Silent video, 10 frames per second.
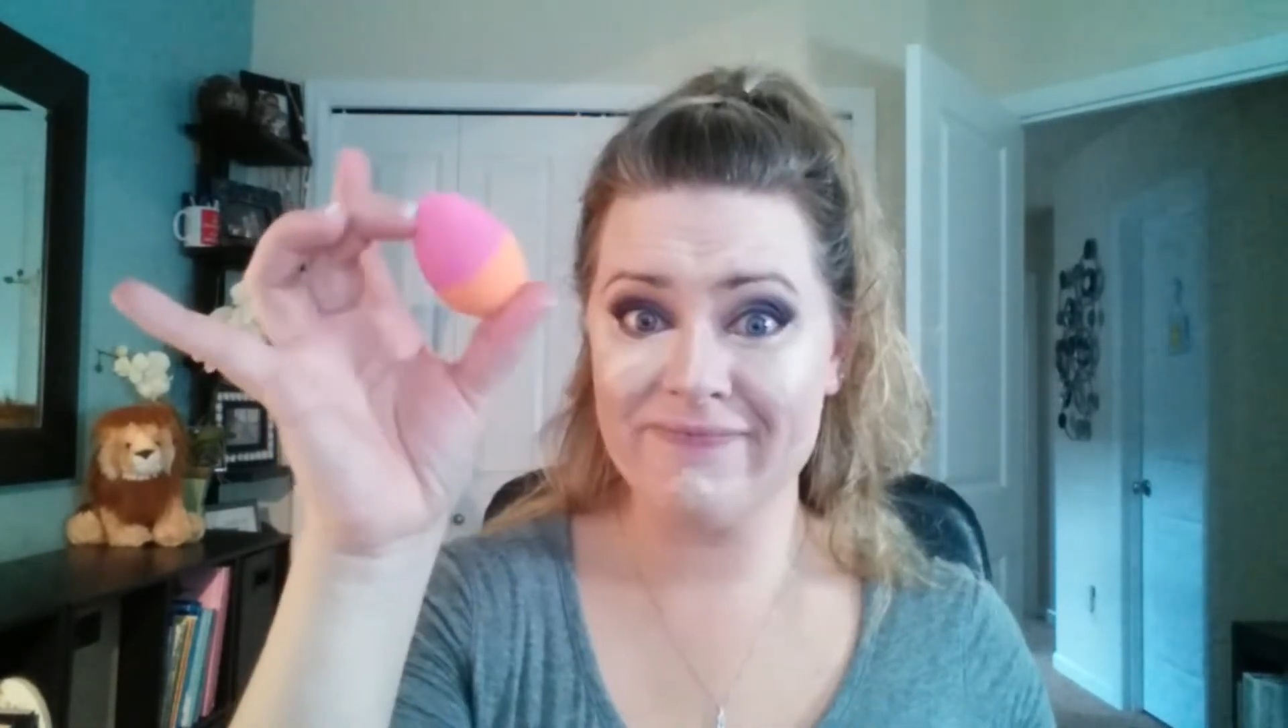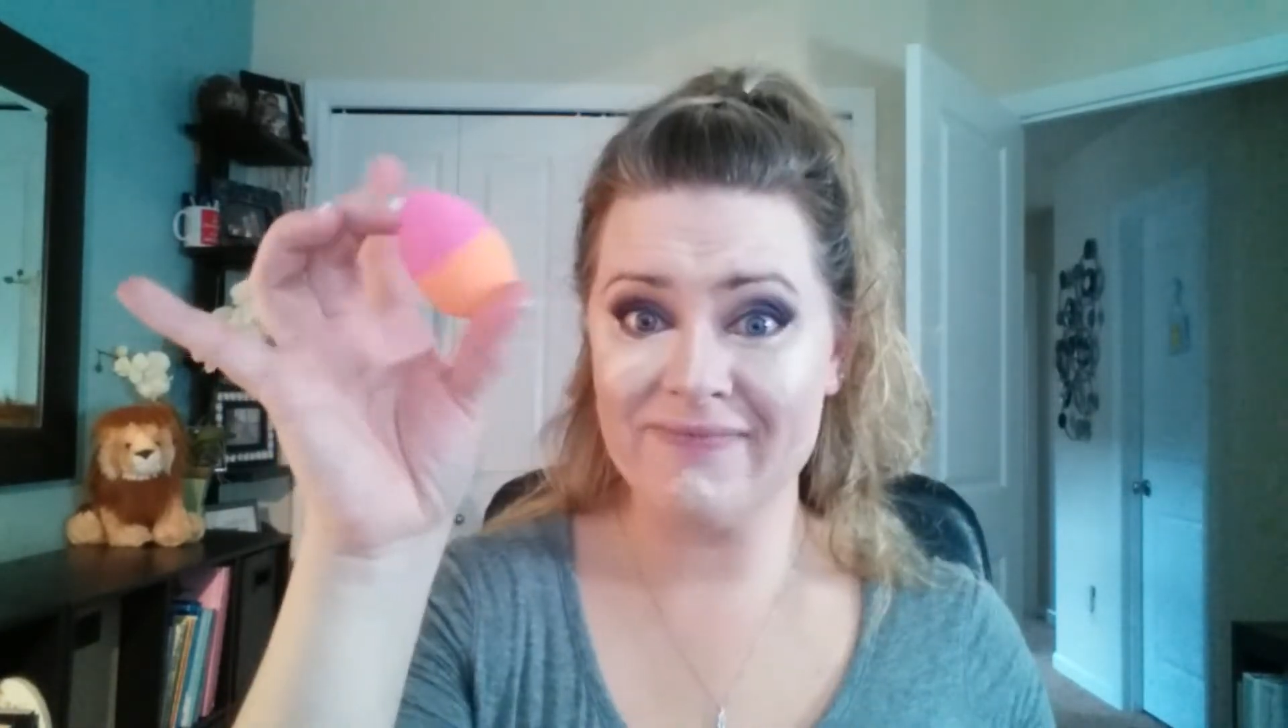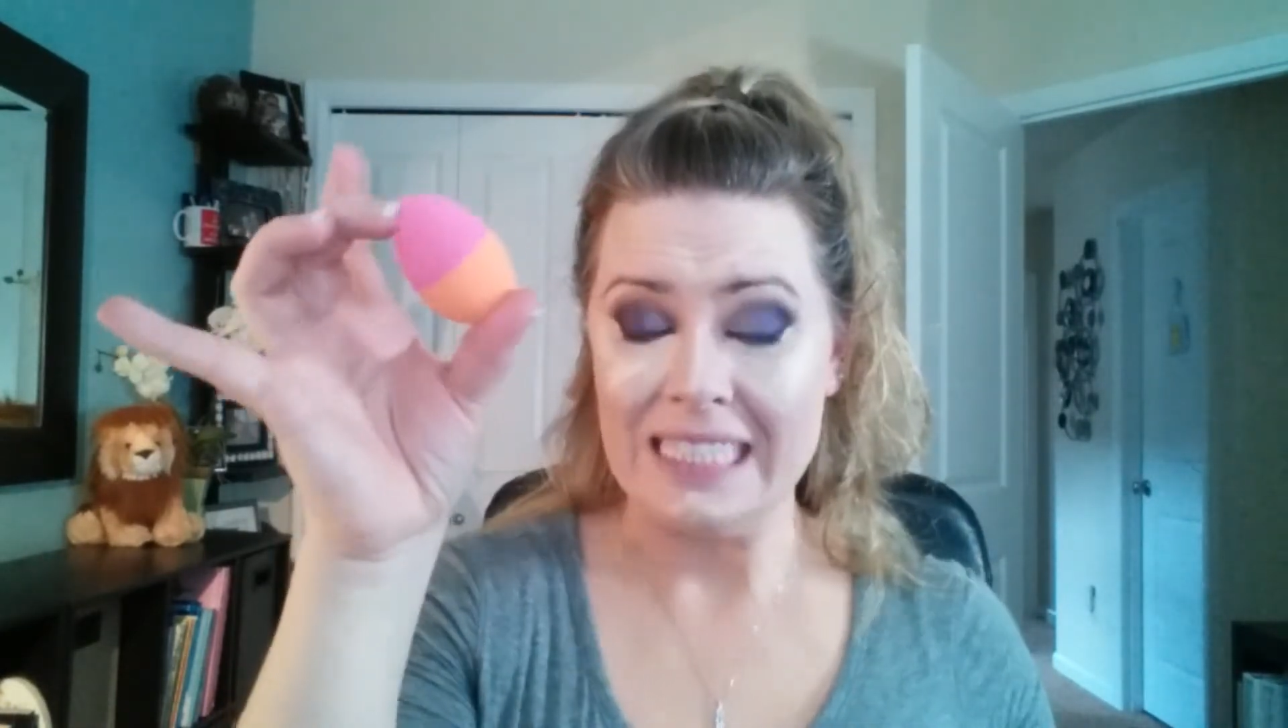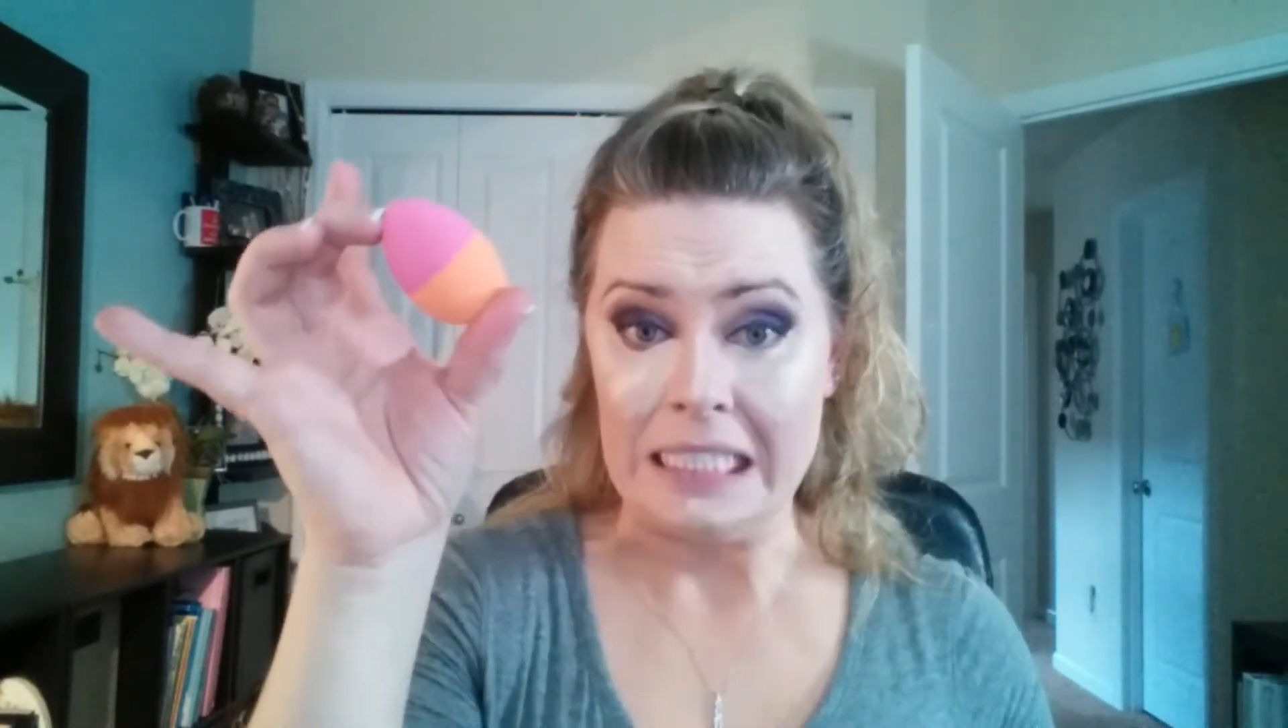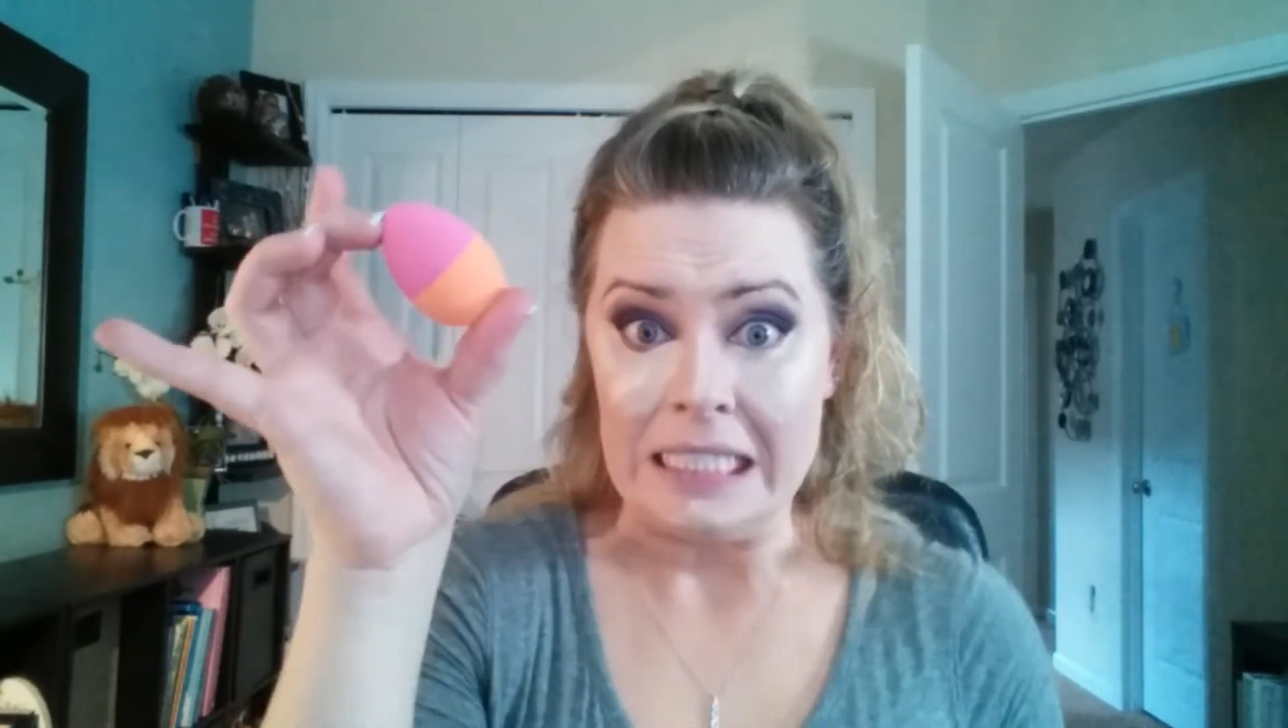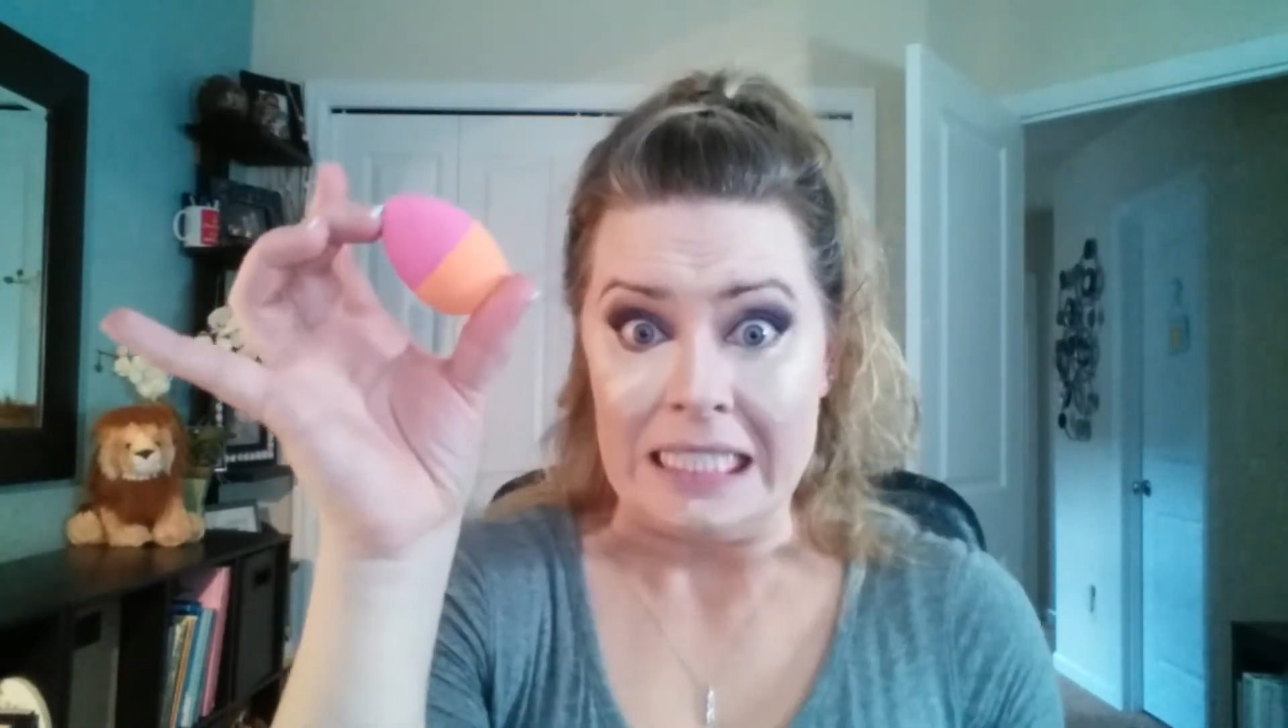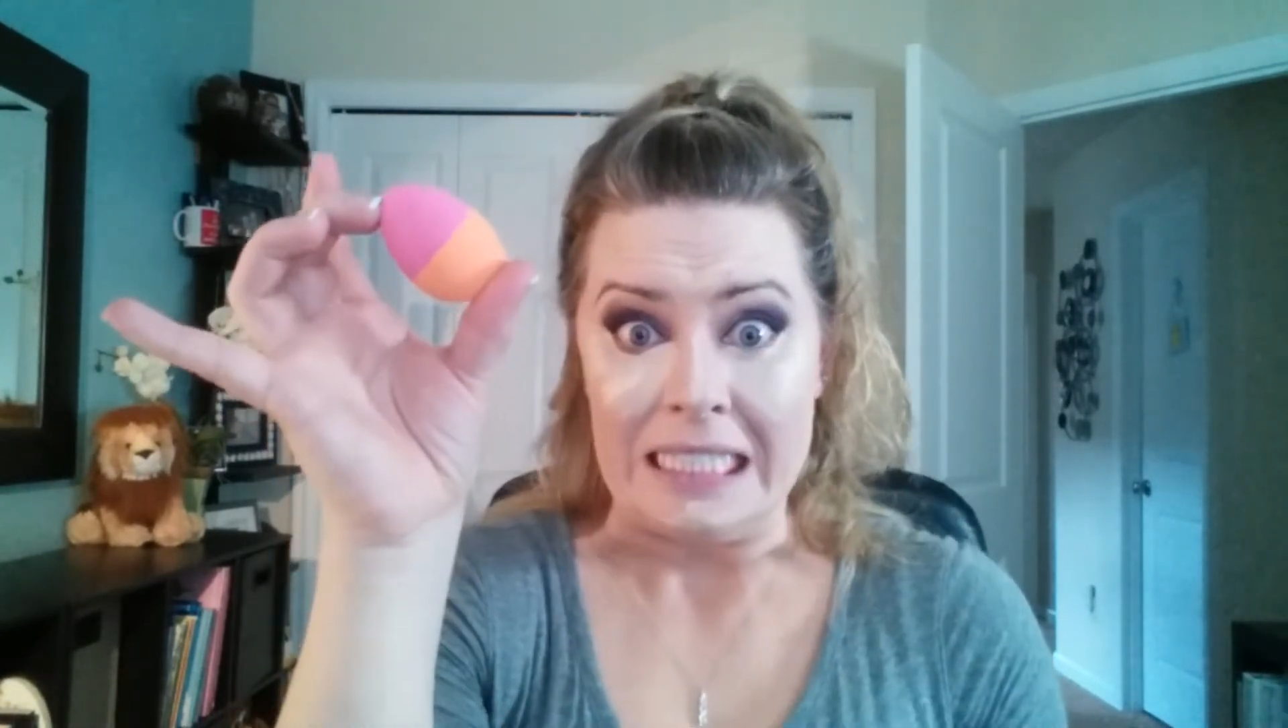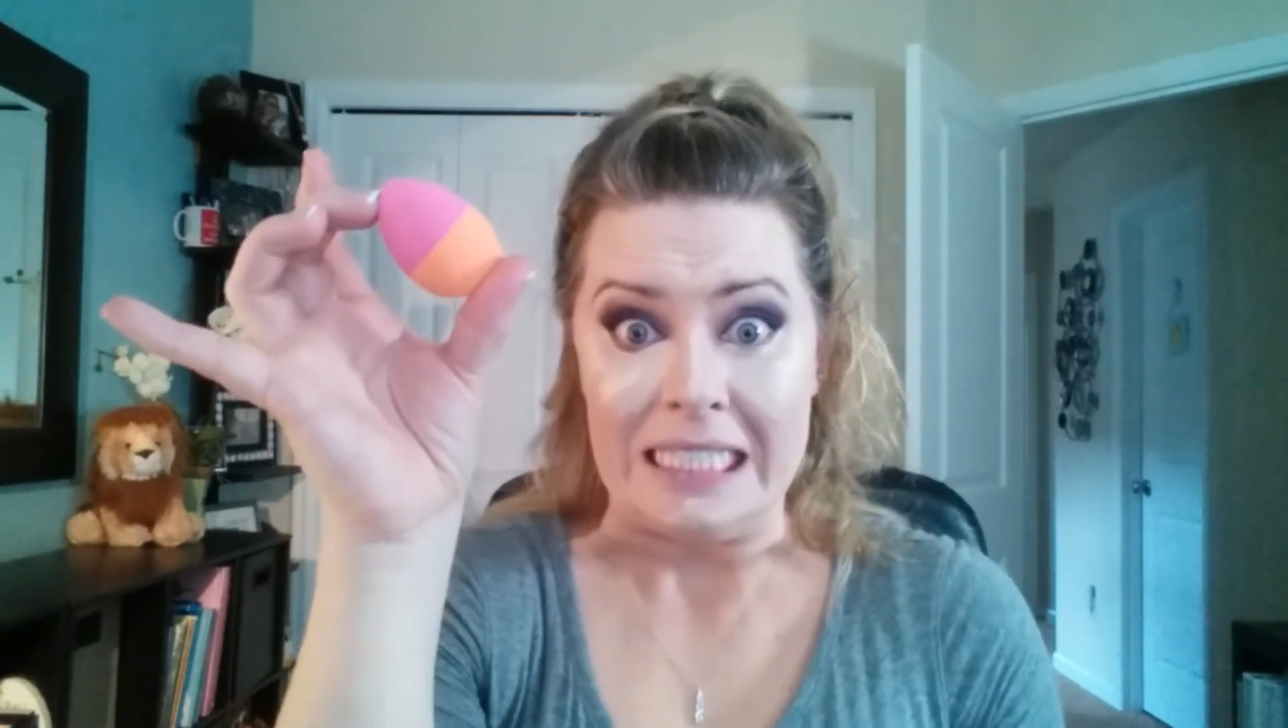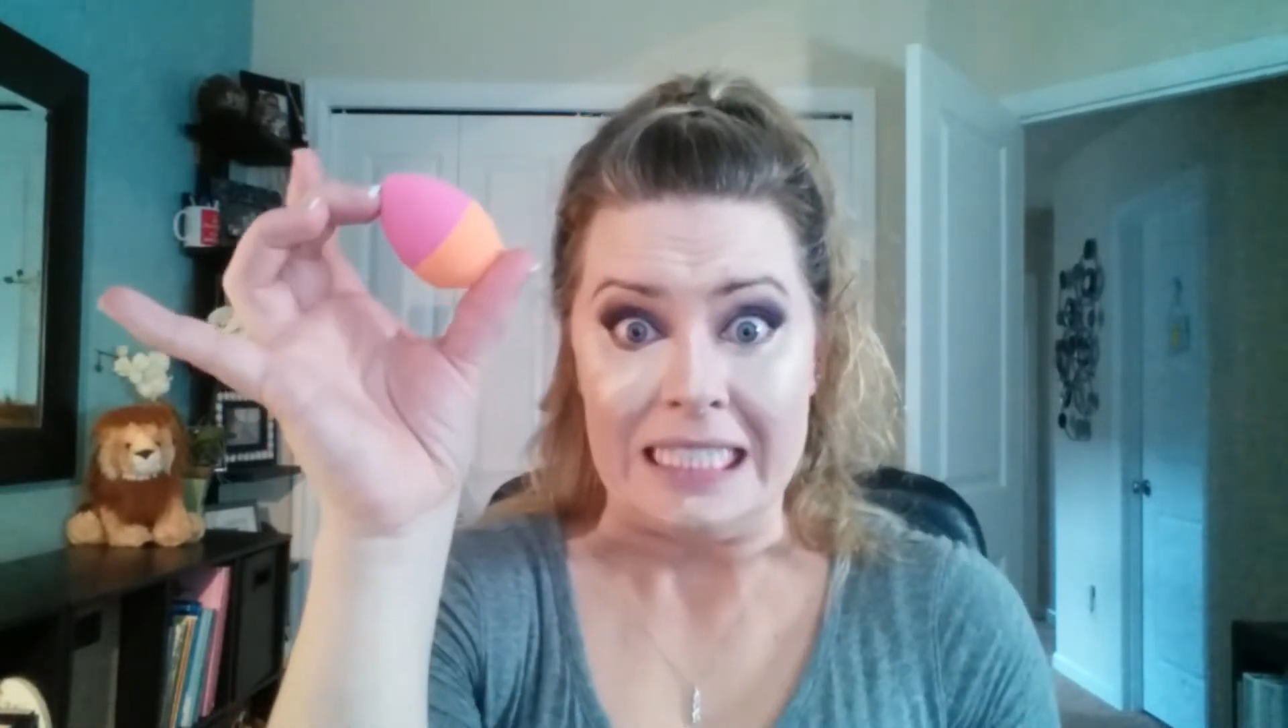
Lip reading: just kind of help